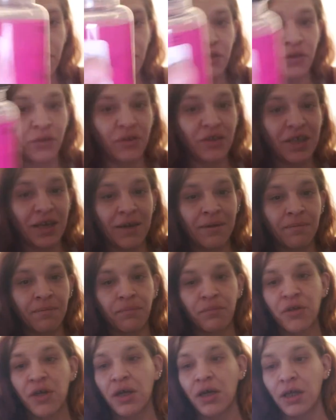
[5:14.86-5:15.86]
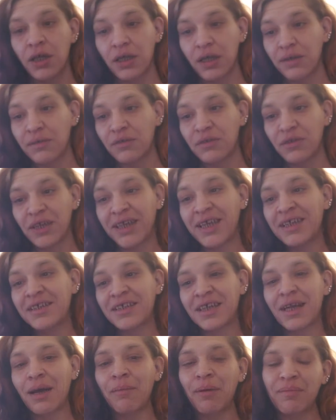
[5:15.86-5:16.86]
So, yeah. Like I
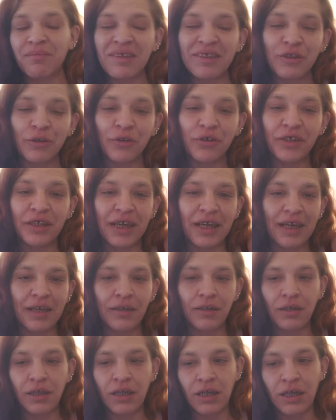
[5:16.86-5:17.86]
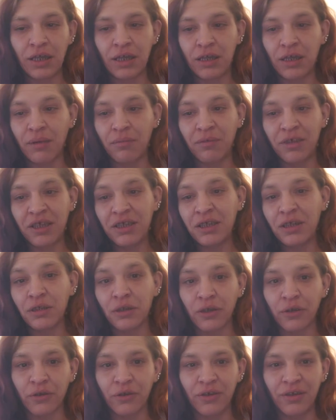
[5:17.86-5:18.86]
said, I'm on my third day, and I'm getting to
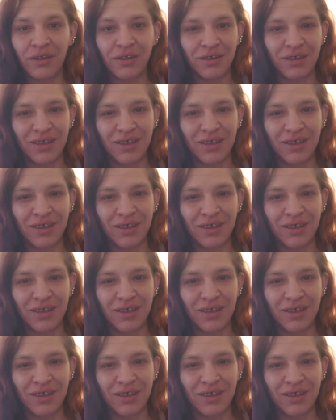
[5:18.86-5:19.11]
learn,